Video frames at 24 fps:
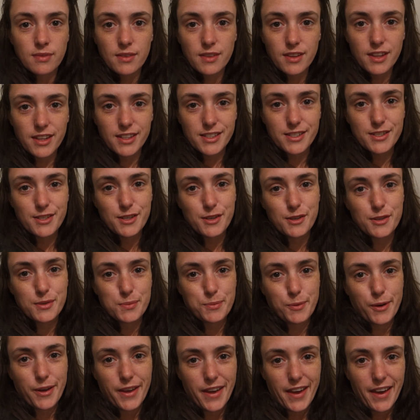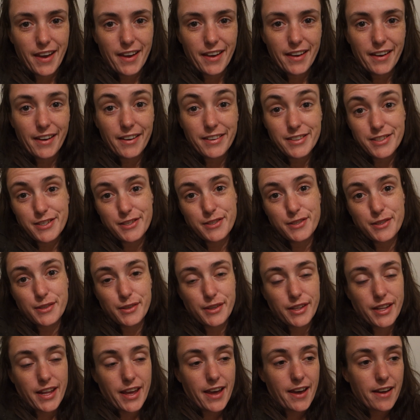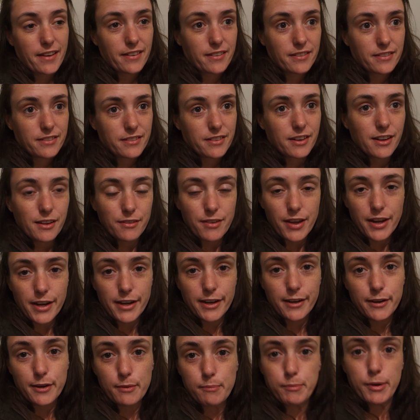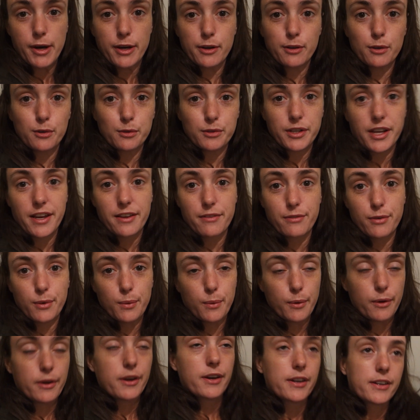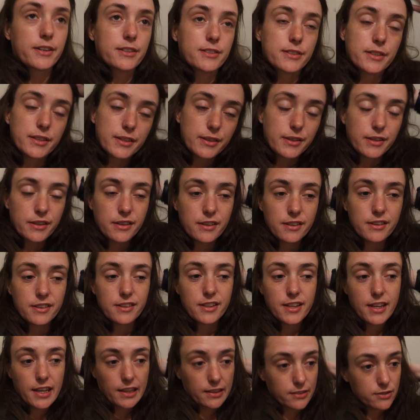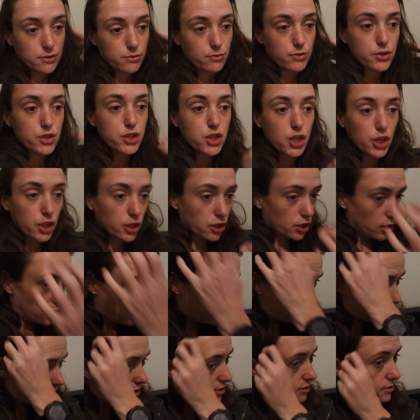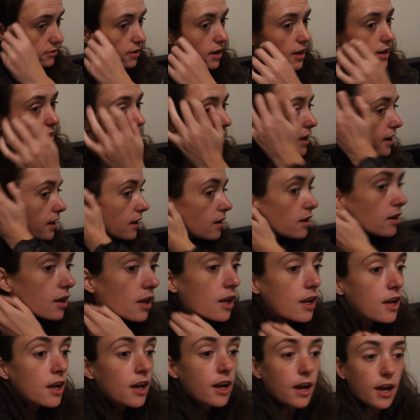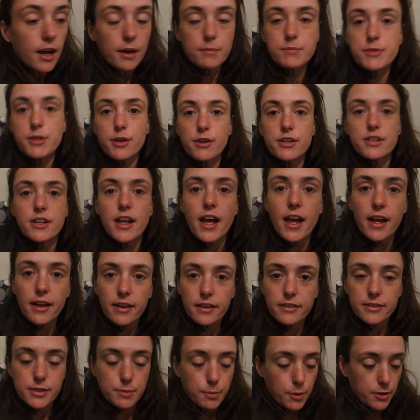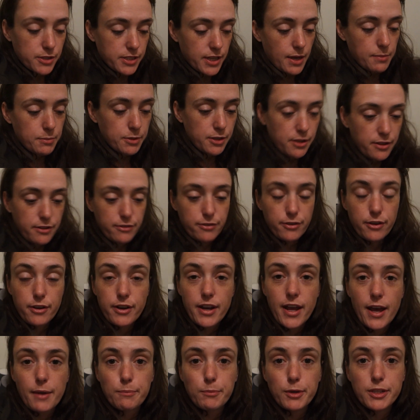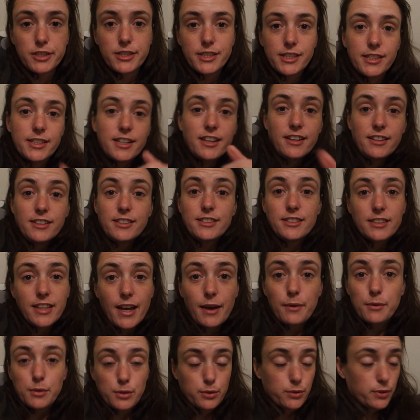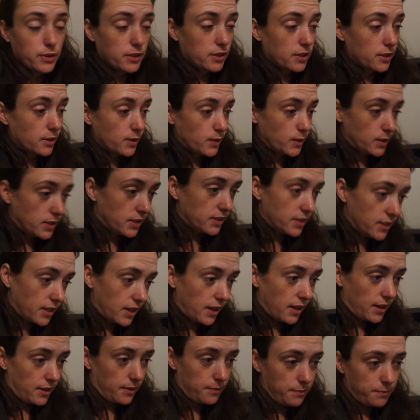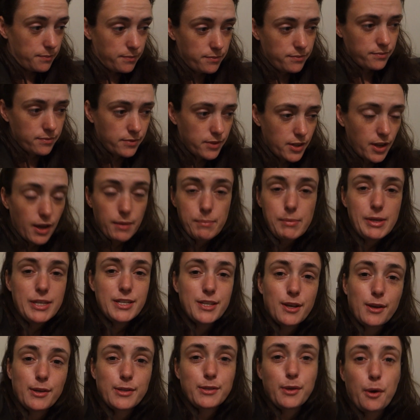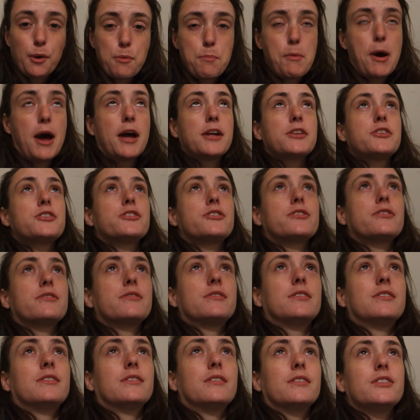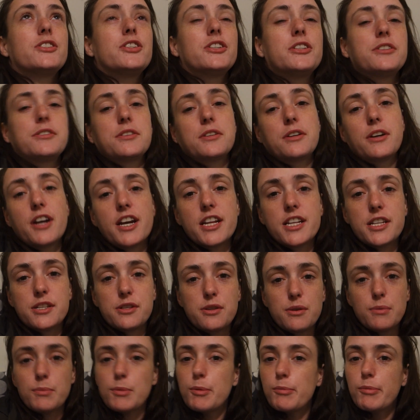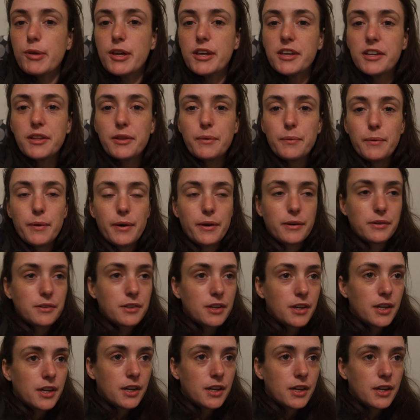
Excuse my hair. I just took it out. I've had it in a bun all day for work, so it's ridiculous right now. So I spoke to Emily on the phone to have my dinner. That was really good. I miss her so much. She's the greatest human being in the world.